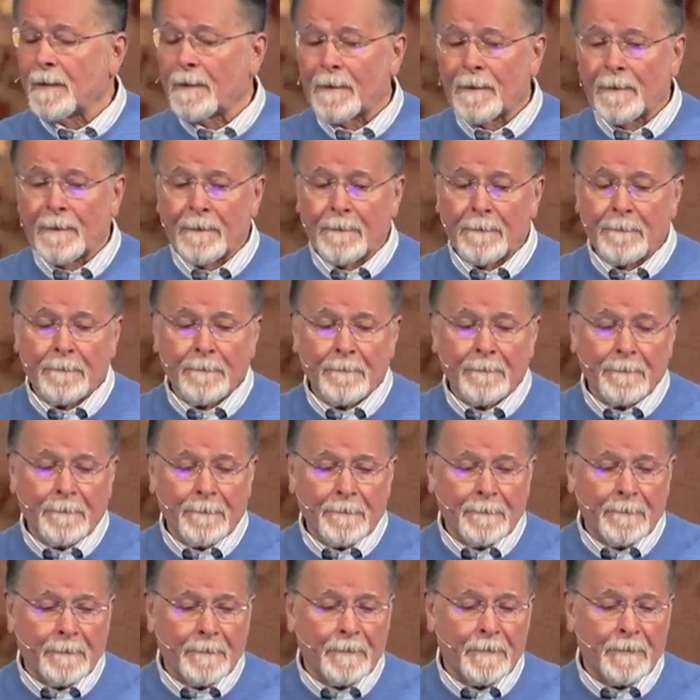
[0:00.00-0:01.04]

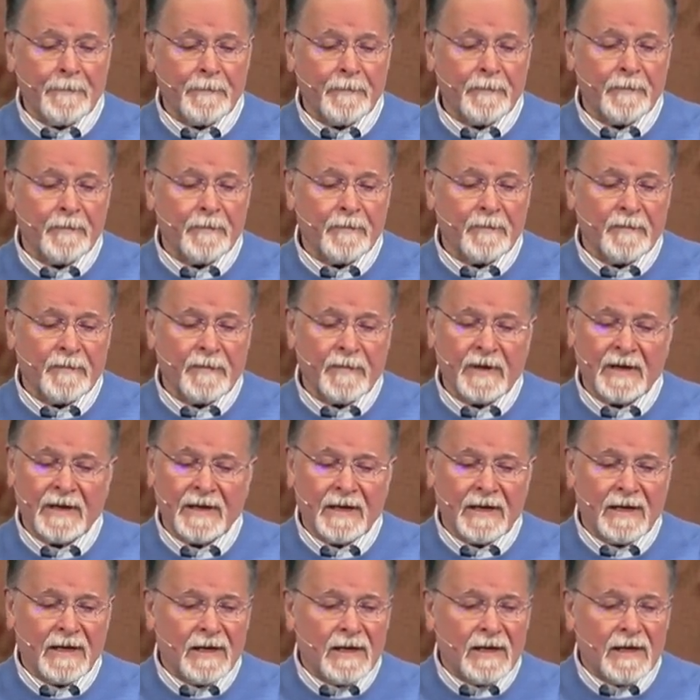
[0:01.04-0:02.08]

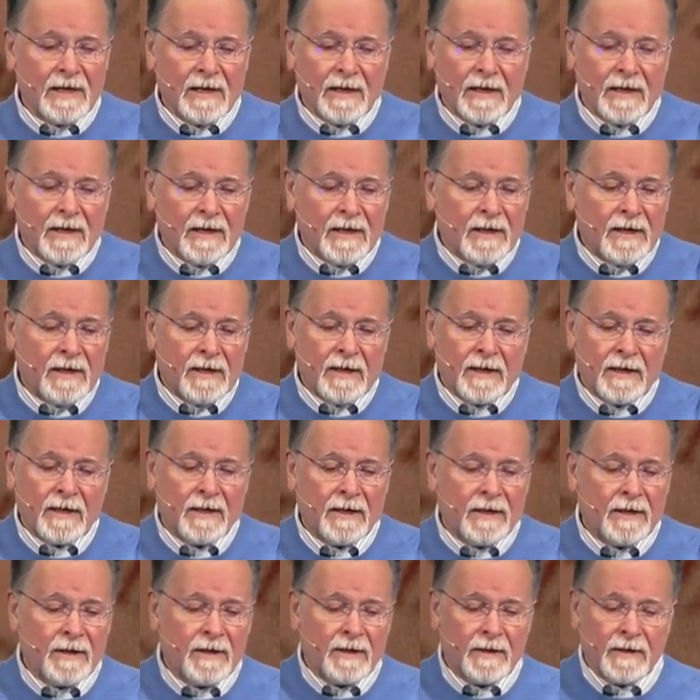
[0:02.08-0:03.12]

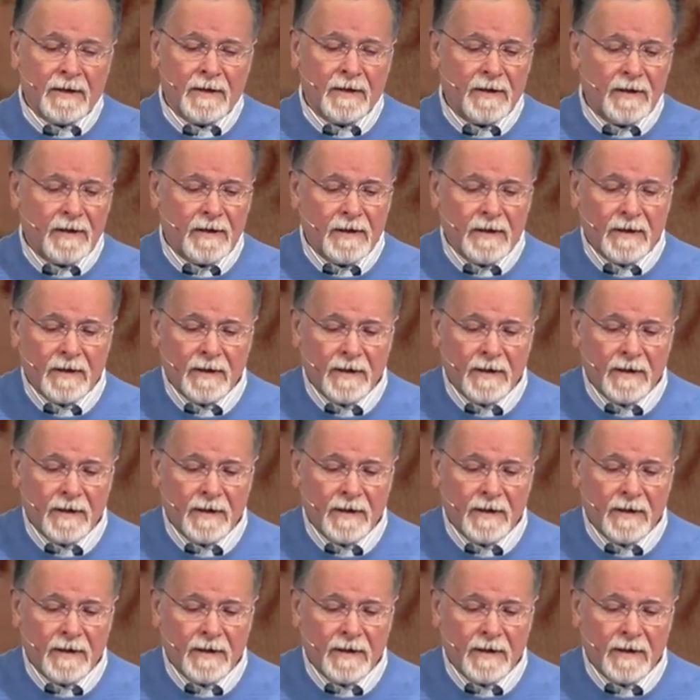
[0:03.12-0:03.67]
Nothing is said.